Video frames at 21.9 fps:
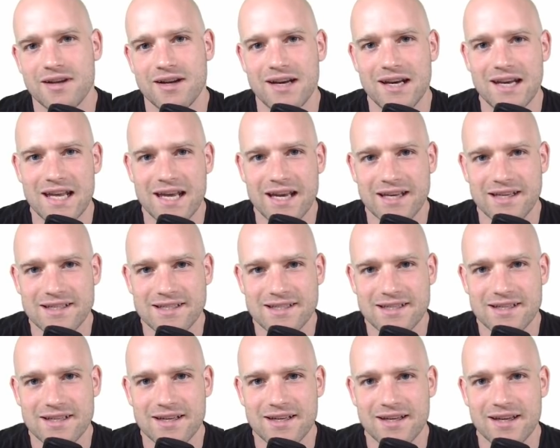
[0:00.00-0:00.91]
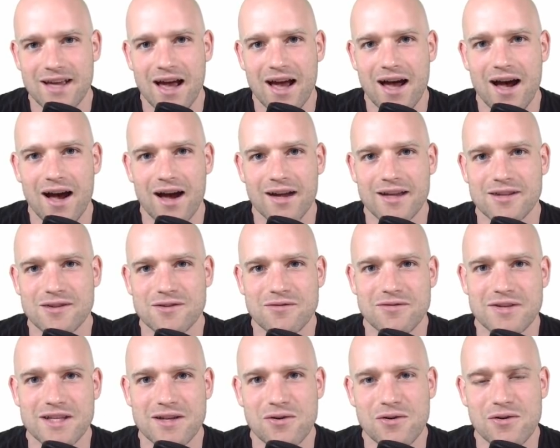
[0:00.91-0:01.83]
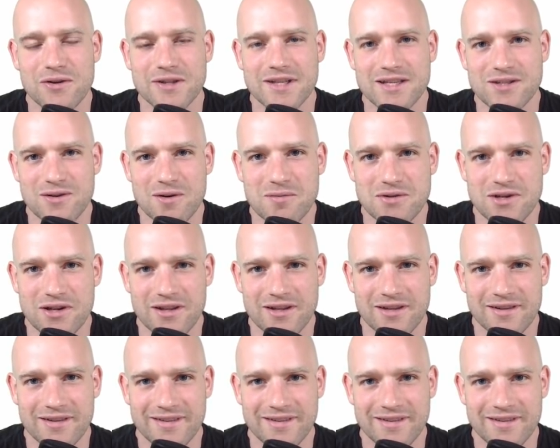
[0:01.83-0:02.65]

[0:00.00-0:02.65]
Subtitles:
Links are in the video description.